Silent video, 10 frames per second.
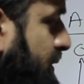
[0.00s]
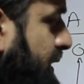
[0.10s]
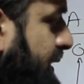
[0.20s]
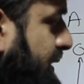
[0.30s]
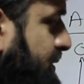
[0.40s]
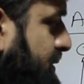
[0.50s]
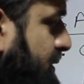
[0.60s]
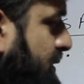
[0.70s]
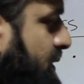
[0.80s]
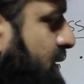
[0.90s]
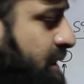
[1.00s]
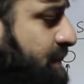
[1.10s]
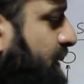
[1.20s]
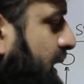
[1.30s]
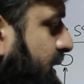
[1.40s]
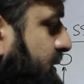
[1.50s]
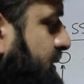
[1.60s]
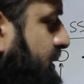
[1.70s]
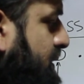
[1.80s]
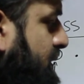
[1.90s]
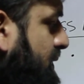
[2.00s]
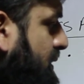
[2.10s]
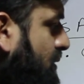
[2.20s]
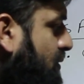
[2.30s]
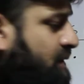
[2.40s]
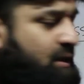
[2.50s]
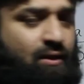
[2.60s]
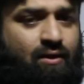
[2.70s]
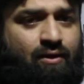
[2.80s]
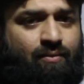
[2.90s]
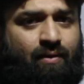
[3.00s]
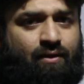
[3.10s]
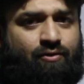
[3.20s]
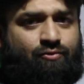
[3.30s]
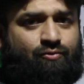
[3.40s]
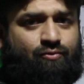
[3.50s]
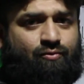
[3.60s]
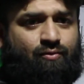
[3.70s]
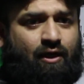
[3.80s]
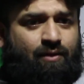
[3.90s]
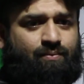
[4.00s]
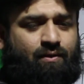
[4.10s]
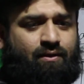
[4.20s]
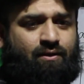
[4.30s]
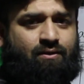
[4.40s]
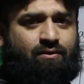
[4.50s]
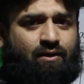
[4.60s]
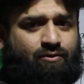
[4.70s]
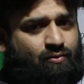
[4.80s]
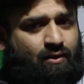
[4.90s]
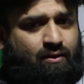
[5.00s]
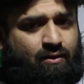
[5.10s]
the rest applies on the remaining two IP addresses as well.